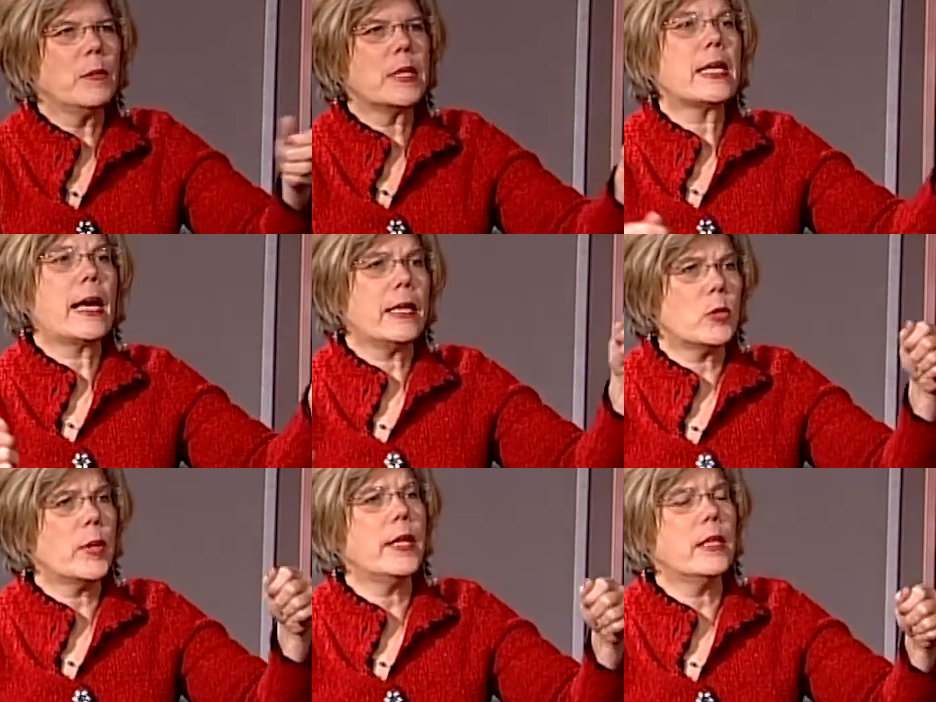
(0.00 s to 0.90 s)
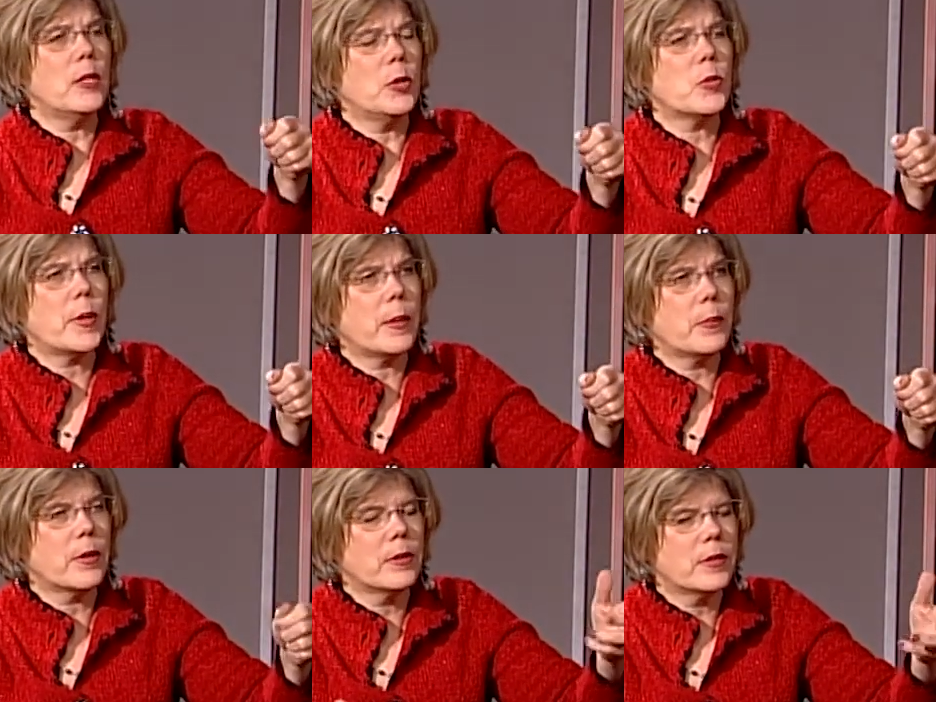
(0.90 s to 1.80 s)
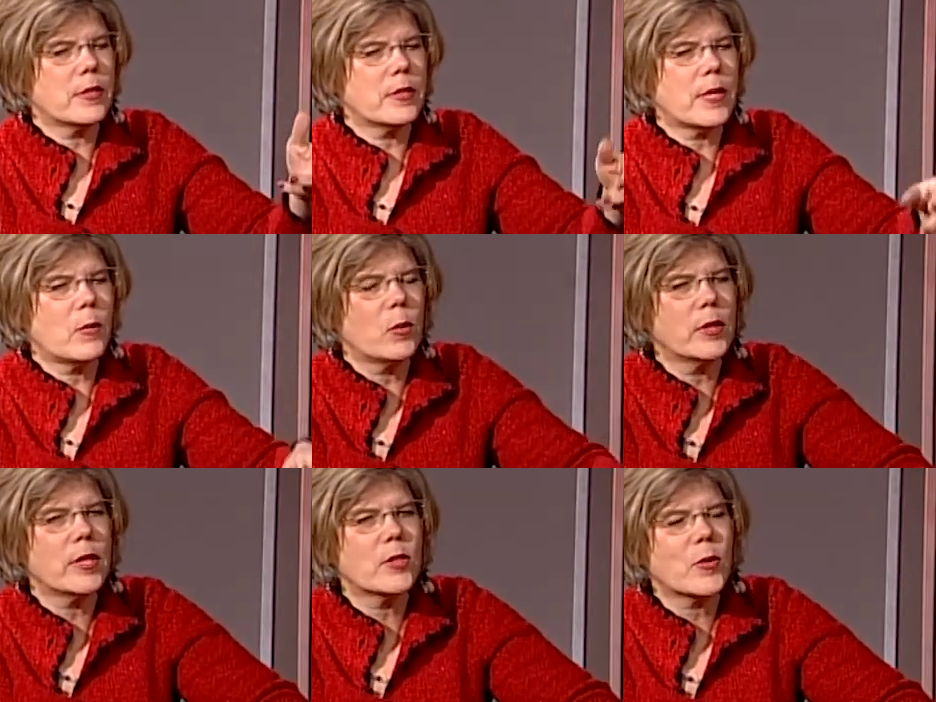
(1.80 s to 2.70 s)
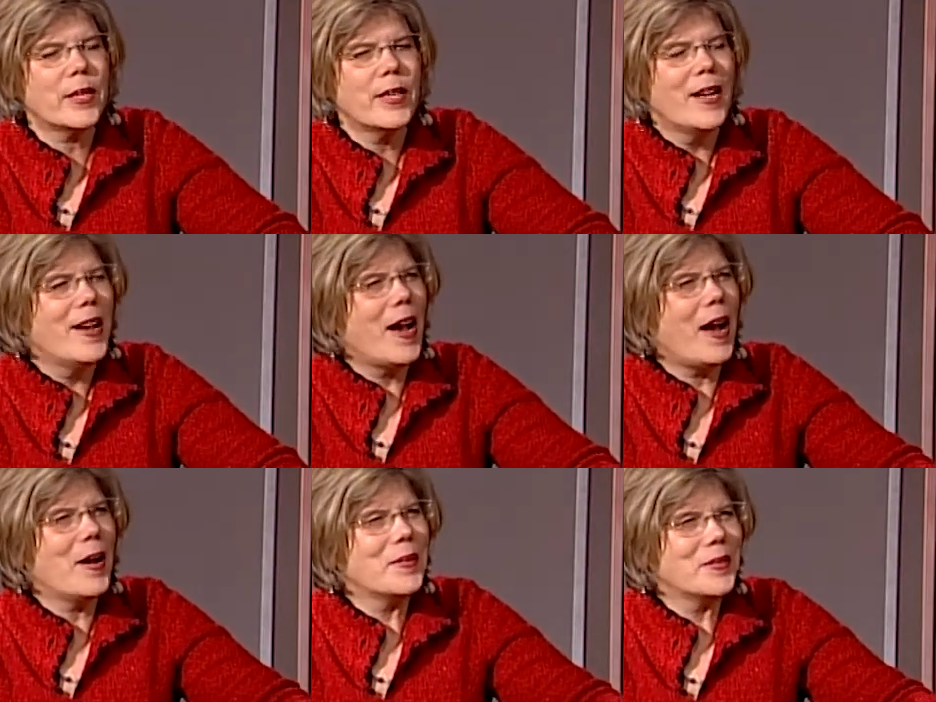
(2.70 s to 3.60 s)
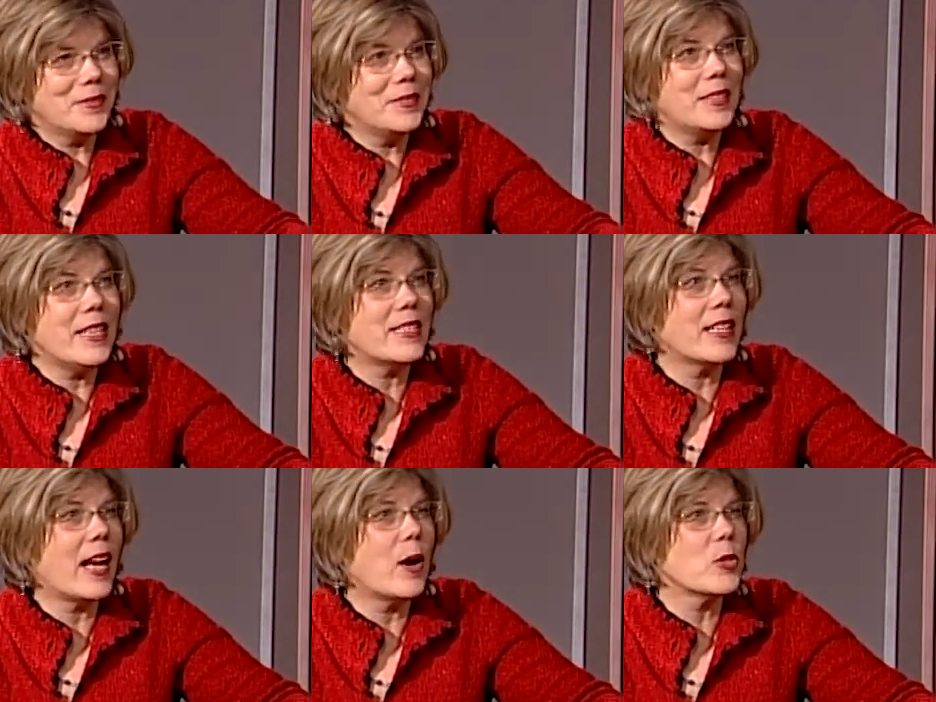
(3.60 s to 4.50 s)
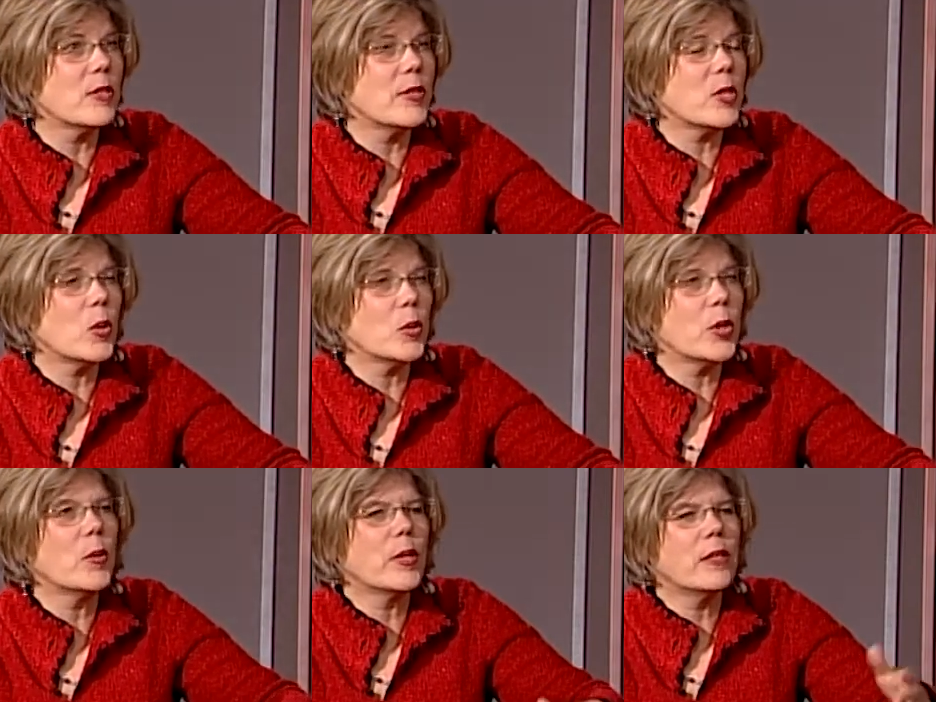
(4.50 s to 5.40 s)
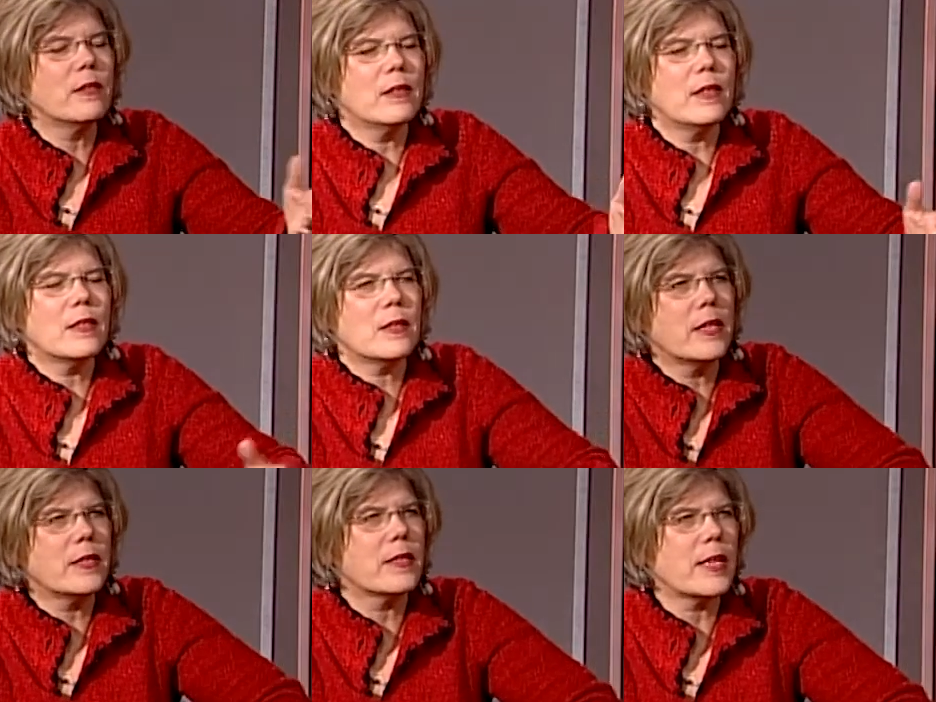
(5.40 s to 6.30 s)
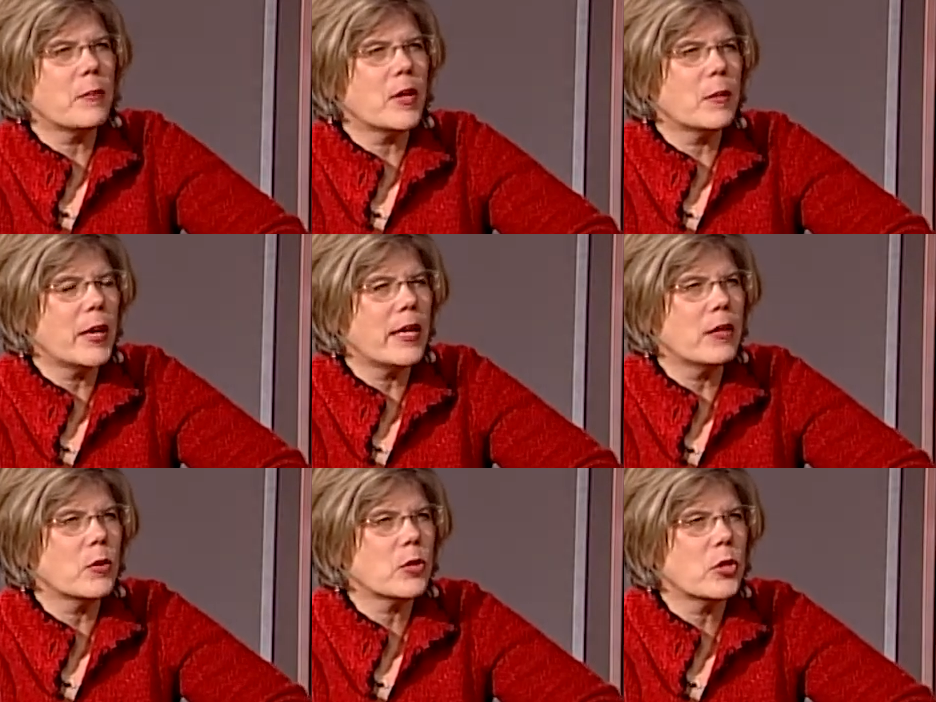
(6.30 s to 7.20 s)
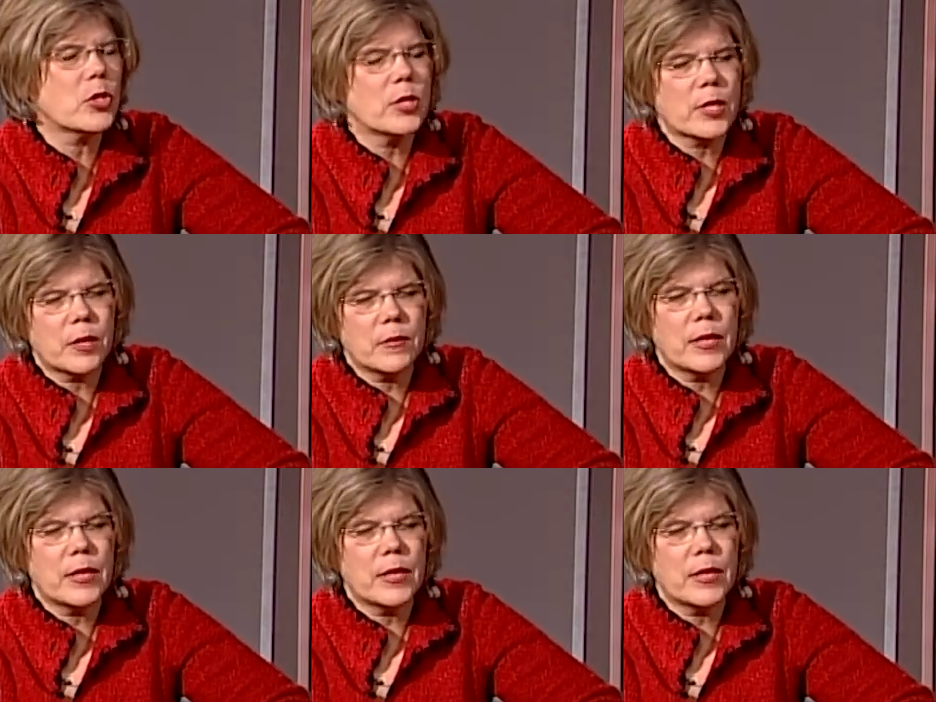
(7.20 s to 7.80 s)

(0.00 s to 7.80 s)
When Daddy's reading the newspaper, this is how old it is, right? Uh, he's in a house of his own, you know, and it's it's the same thing, making those cushions out of.